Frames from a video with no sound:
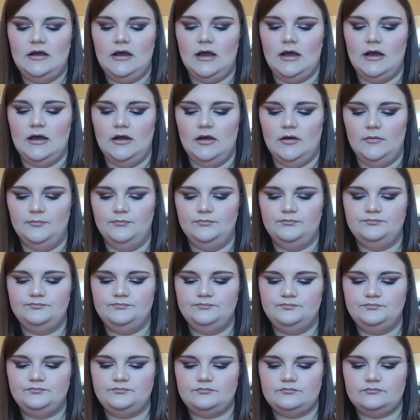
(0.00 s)

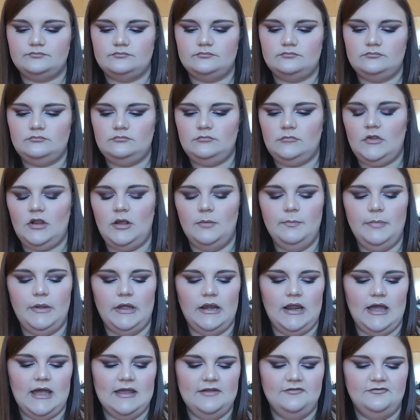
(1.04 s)

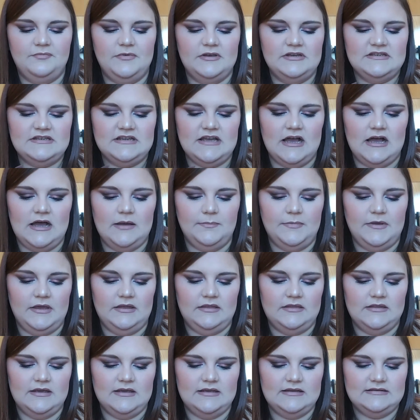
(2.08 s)
But I've been
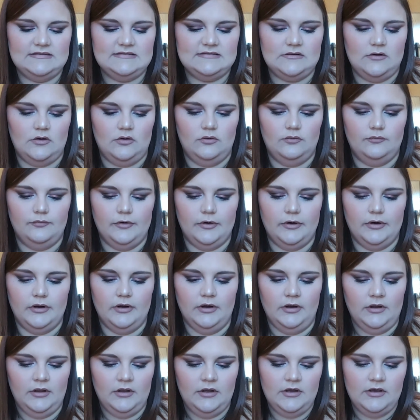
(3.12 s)
topping this
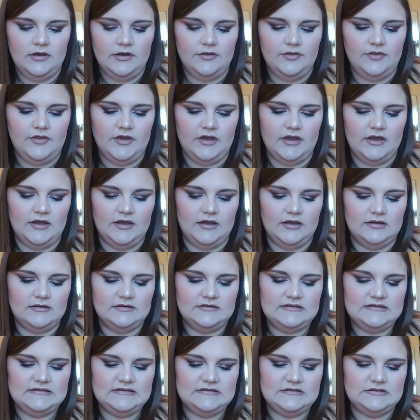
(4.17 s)
over the
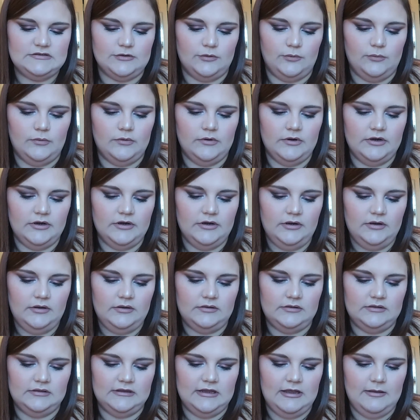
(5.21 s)
Soar
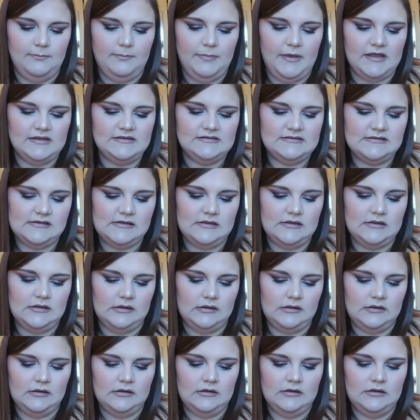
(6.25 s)
lip pencil,